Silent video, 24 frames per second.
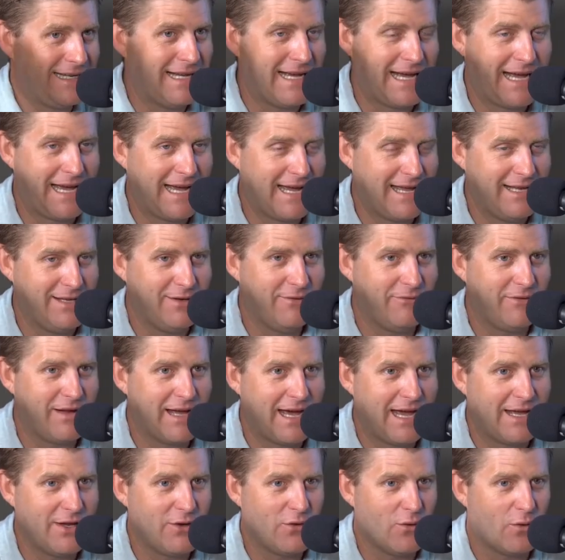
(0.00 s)
guy, you've
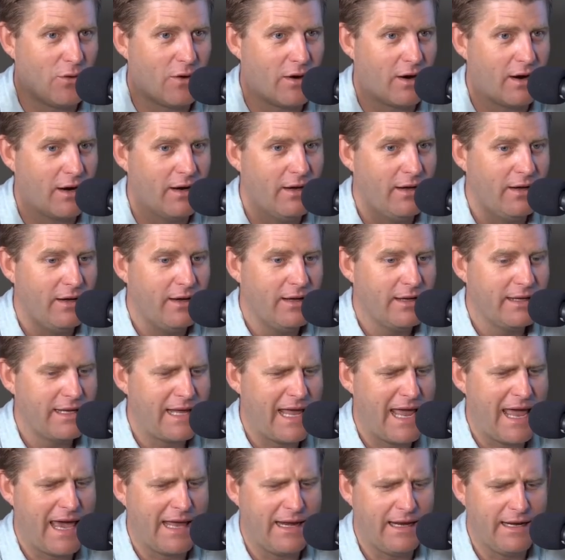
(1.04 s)
got your
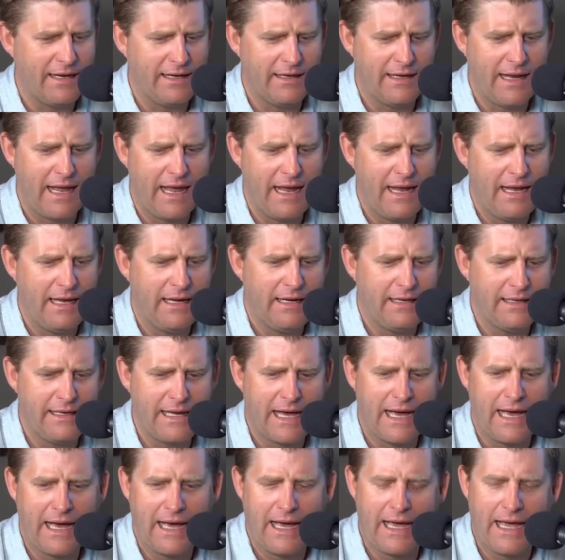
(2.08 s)
cannonade
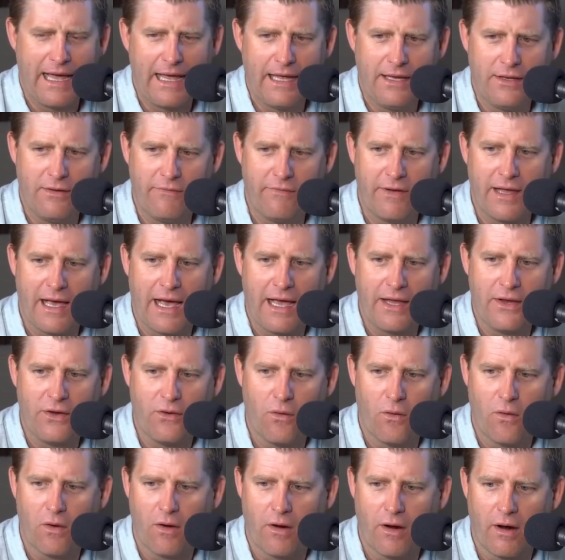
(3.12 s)
guy, you've got
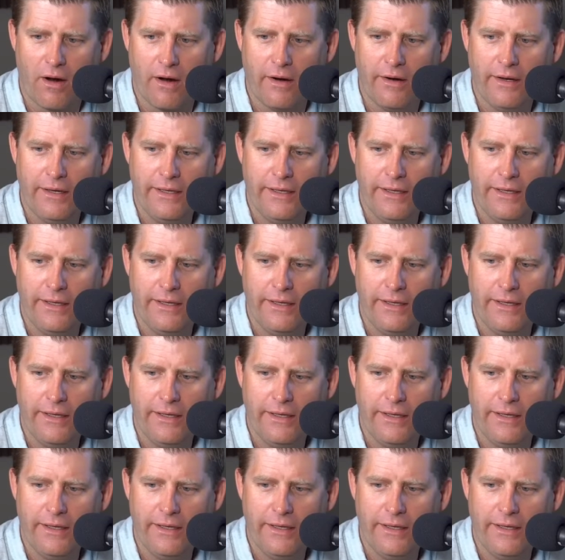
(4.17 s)
your